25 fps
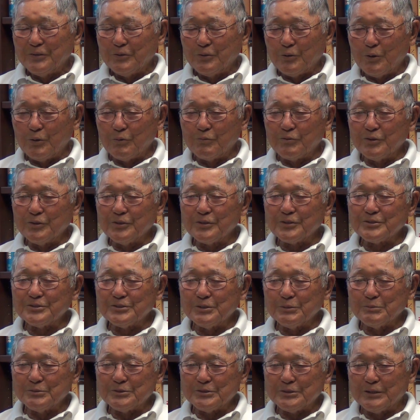overlook
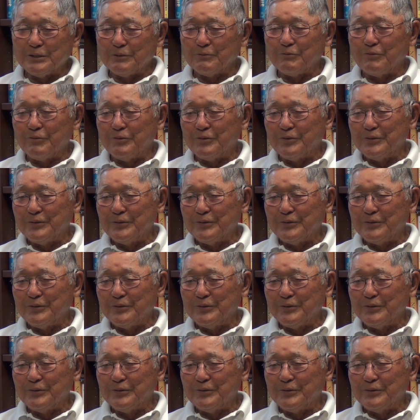some stuff.